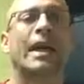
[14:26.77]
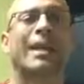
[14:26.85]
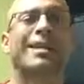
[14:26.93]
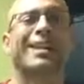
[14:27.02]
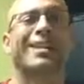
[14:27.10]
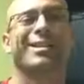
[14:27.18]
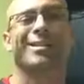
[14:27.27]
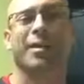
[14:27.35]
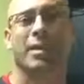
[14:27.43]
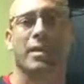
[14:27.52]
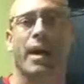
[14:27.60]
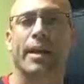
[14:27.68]
is that it's the
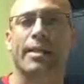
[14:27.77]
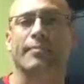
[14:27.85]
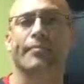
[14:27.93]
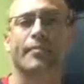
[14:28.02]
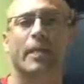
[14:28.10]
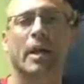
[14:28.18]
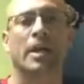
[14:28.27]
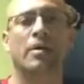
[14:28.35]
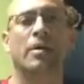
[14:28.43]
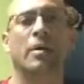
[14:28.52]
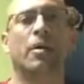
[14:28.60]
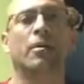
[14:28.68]
wrong size. And
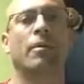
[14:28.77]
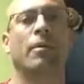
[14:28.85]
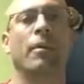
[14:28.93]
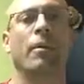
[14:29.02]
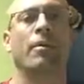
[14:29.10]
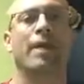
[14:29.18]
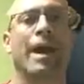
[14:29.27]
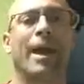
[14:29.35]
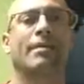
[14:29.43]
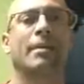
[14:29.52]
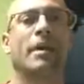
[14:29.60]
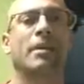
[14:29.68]
so, we
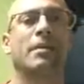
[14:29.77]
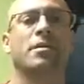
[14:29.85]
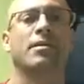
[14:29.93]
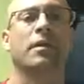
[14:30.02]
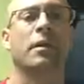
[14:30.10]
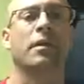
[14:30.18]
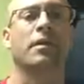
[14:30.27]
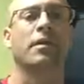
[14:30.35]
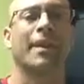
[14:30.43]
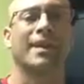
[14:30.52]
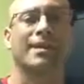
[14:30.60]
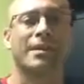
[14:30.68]
have to get those fitted the
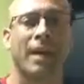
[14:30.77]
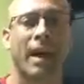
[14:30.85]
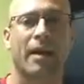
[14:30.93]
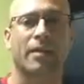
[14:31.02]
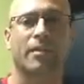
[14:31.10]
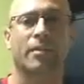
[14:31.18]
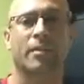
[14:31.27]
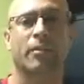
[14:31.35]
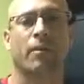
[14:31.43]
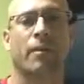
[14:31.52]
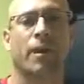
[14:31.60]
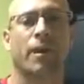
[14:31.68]
right size
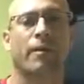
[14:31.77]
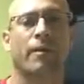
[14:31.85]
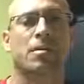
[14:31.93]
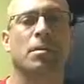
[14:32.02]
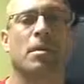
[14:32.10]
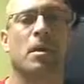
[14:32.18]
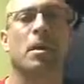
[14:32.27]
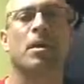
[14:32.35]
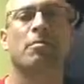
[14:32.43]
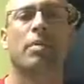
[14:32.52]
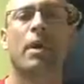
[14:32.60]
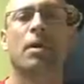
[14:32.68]
for the individual,
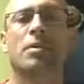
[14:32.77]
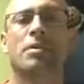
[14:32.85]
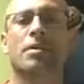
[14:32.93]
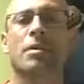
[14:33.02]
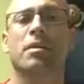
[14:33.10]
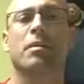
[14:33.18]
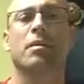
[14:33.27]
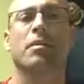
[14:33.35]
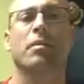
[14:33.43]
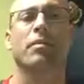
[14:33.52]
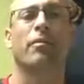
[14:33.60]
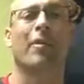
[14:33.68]
but
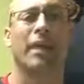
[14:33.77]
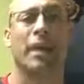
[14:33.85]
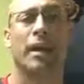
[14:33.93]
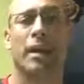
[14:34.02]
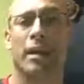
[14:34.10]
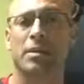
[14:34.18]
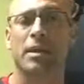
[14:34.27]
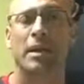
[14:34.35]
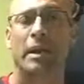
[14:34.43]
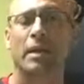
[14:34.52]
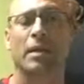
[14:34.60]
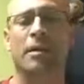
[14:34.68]
also for their
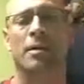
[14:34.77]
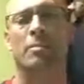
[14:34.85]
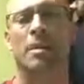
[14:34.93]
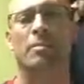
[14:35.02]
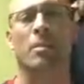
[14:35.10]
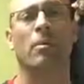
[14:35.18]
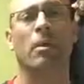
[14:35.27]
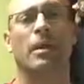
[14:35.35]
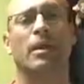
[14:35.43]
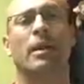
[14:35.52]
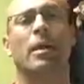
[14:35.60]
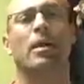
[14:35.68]
condition. As people
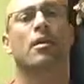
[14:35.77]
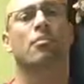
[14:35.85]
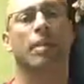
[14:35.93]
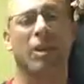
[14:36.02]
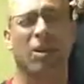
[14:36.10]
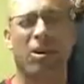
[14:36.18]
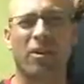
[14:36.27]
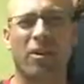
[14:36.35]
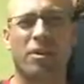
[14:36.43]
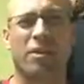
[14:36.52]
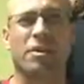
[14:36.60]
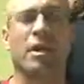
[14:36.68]
with big
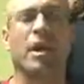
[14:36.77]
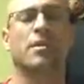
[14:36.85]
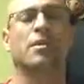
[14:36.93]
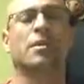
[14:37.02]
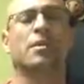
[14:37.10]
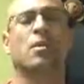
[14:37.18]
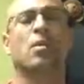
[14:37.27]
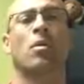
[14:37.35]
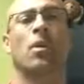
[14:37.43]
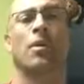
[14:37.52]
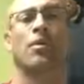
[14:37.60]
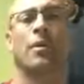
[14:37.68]
curvature changes
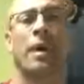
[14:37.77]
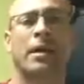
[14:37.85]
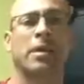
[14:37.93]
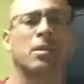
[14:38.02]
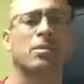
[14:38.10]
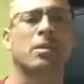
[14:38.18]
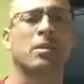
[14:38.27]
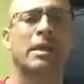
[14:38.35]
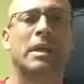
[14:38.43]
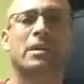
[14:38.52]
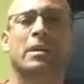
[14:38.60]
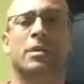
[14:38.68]
or arthritis or
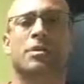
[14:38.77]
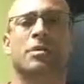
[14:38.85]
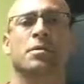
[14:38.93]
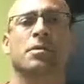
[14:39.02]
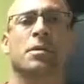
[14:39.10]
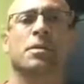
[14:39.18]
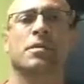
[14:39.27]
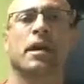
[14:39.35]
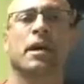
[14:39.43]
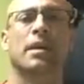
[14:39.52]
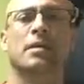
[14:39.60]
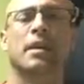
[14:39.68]
disc issues, those
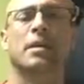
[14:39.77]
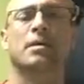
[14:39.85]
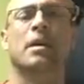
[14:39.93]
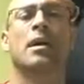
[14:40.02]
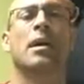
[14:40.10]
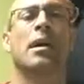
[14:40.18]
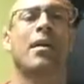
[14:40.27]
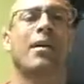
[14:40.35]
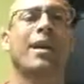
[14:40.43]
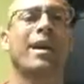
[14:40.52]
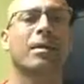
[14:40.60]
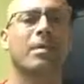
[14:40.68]
kind of things are
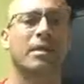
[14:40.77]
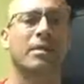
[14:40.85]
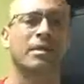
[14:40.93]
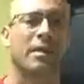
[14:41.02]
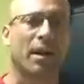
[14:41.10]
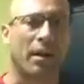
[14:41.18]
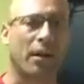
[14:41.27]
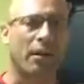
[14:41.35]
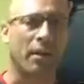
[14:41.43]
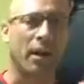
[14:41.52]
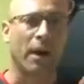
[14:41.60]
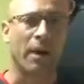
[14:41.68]
not going to be able to
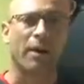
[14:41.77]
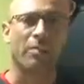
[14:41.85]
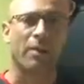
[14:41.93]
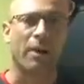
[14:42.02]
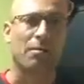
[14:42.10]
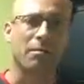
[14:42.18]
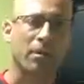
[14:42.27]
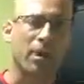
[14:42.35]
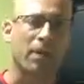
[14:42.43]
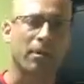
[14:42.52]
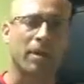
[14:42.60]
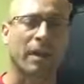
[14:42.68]
tolerate probably
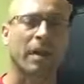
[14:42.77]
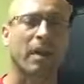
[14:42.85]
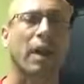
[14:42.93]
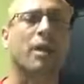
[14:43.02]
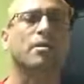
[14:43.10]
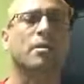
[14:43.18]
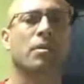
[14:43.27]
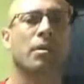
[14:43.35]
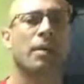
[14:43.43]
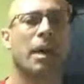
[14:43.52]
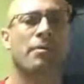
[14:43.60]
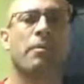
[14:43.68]
a really
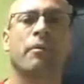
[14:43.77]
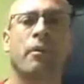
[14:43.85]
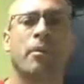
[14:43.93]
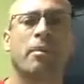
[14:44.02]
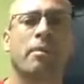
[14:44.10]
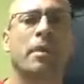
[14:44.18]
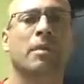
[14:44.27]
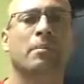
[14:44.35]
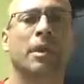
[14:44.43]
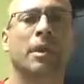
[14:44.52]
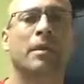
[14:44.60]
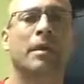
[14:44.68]
contoured type of orthopedic
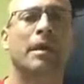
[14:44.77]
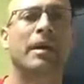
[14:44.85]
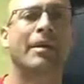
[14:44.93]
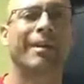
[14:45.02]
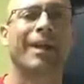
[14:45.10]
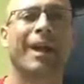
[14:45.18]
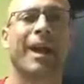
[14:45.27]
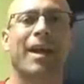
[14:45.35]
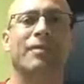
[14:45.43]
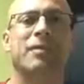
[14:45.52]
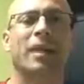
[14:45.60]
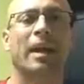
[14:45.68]
pillow. They're going to
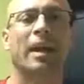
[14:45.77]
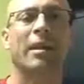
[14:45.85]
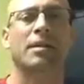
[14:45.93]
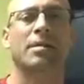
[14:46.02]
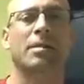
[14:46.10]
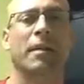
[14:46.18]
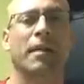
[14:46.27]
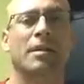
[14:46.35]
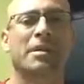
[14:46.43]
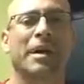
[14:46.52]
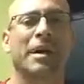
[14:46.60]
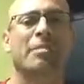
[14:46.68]
have to get into another
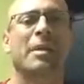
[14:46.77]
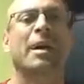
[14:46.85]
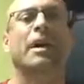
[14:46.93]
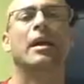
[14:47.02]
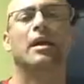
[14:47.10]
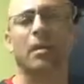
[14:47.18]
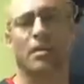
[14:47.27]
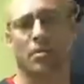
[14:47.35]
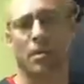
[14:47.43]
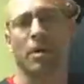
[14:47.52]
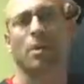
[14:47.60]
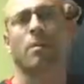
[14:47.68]
type, and that's
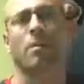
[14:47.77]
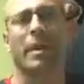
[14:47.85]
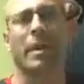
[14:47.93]
really where we